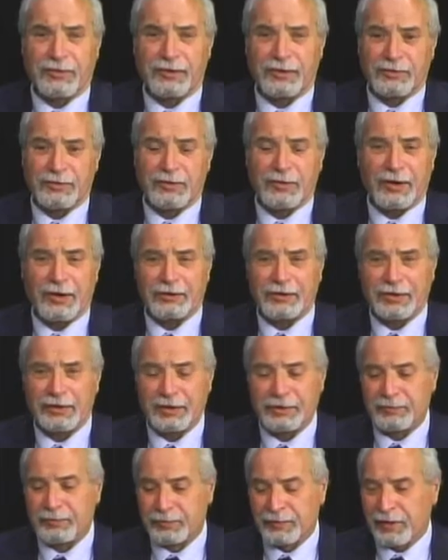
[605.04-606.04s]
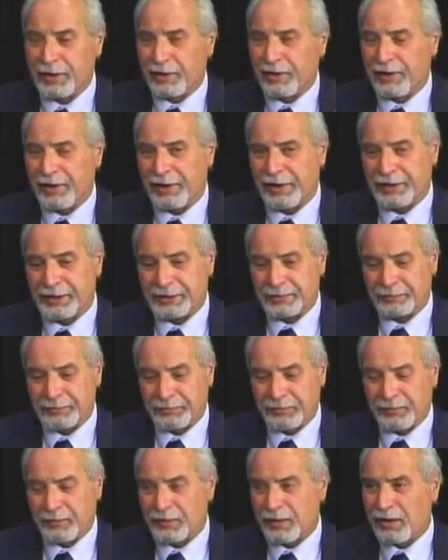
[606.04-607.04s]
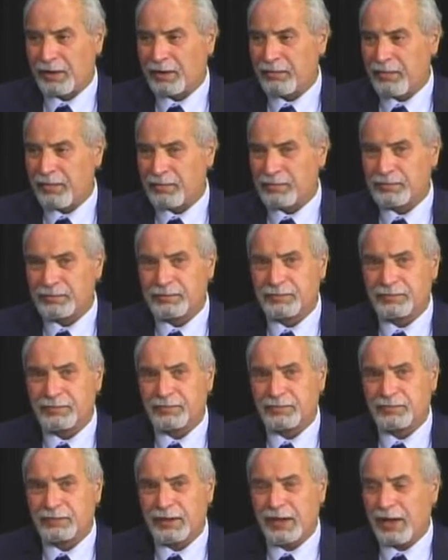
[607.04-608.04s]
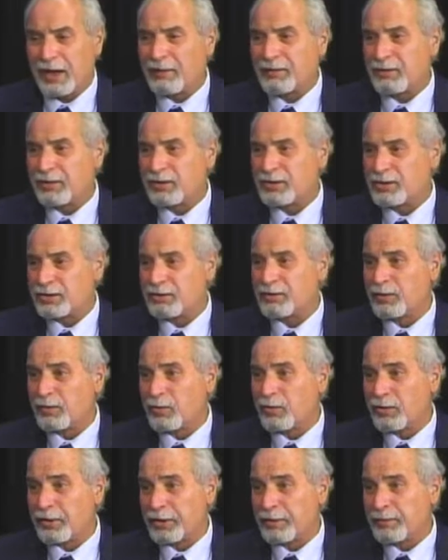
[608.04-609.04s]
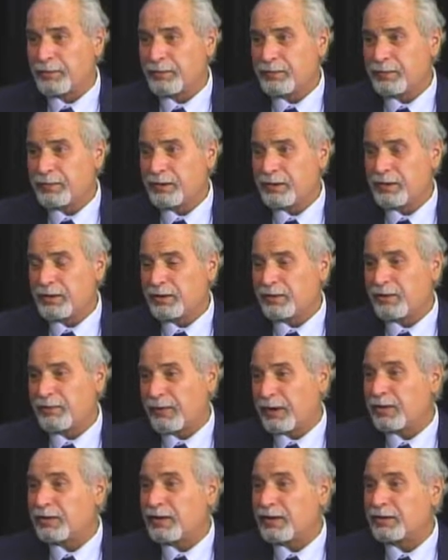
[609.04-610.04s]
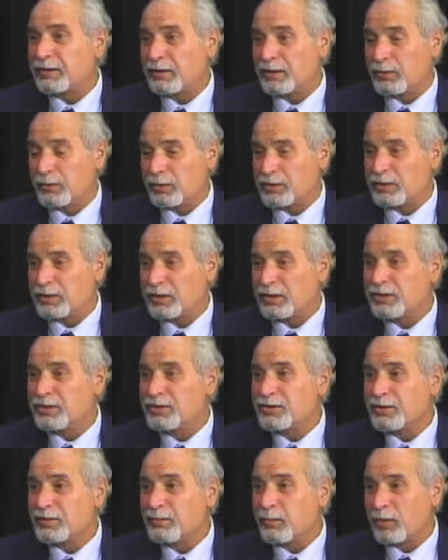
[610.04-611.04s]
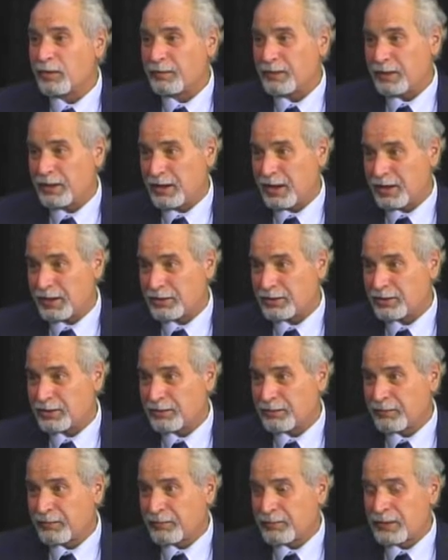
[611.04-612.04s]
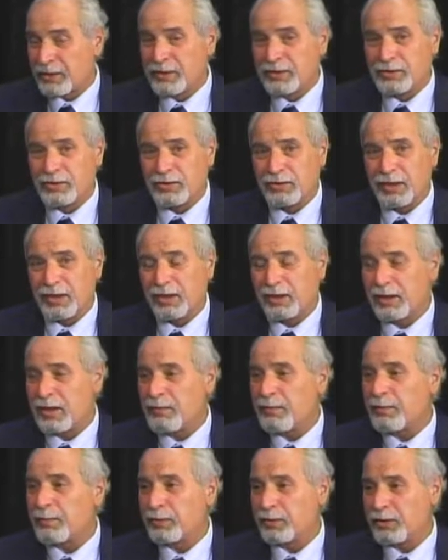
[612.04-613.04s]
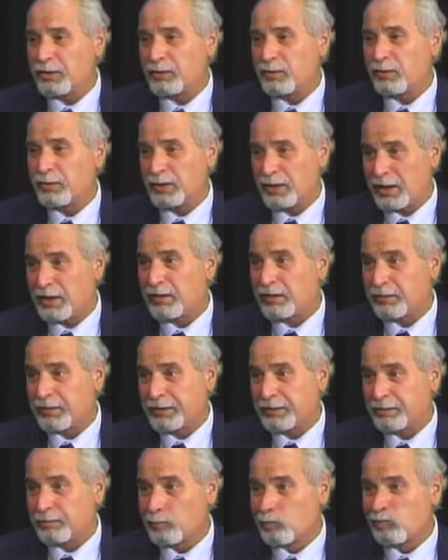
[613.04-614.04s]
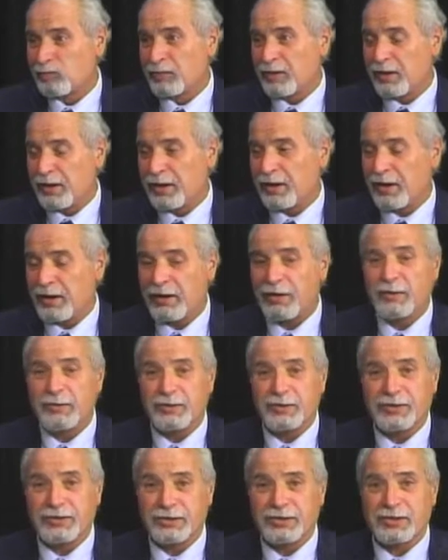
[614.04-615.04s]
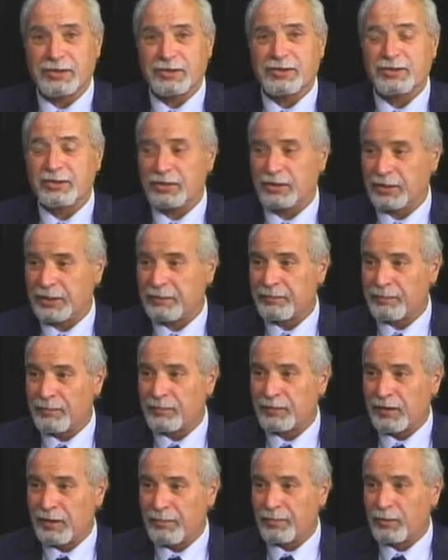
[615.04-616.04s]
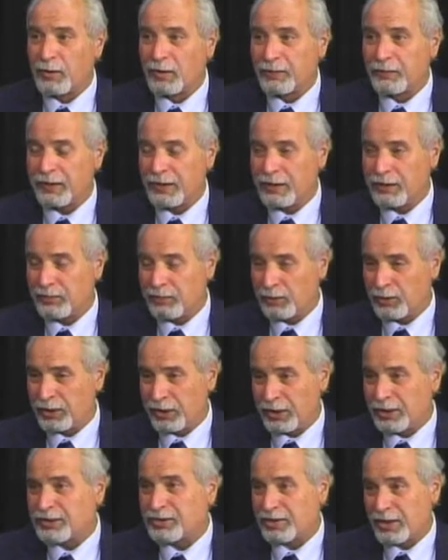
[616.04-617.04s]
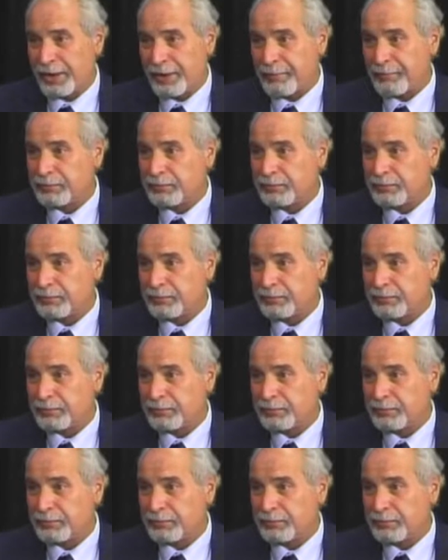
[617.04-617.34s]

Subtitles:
of you out there, after the Civil War, they found out that there was tons of morphine addicts. Mm-hmm. So they came up with heroin. And heroin is essentially morphine with an enzyme